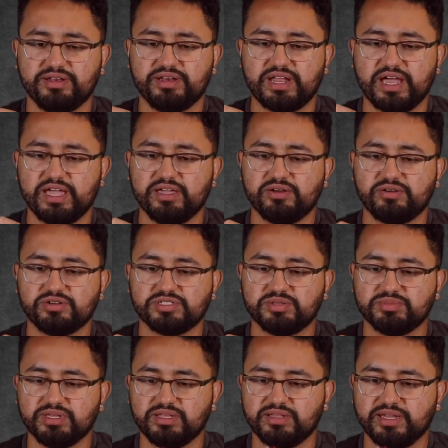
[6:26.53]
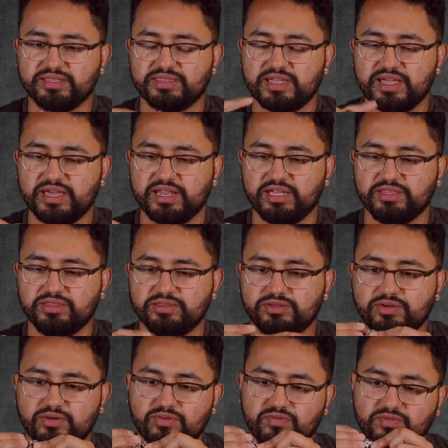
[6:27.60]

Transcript: Knight or something like that. I don't